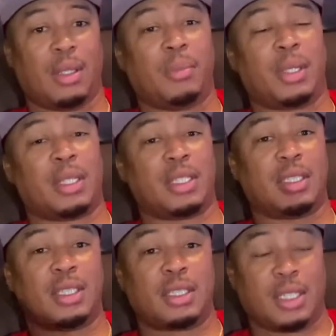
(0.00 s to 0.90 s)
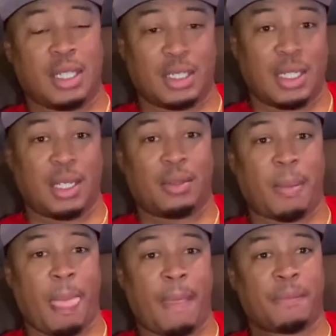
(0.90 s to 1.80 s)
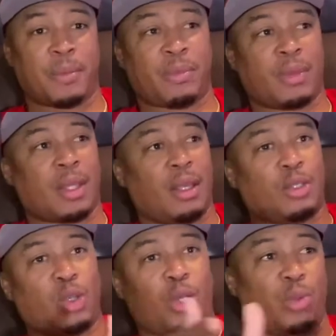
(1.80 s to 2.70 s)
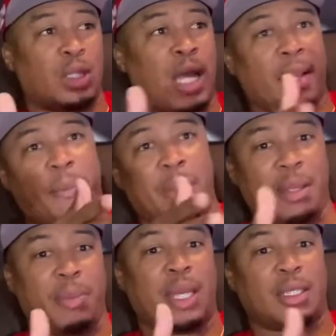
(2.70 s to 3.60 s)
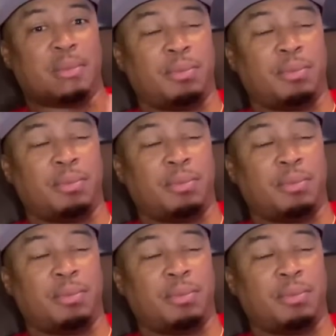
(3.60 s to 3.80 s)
Because she a judge now. So it was like a big mess.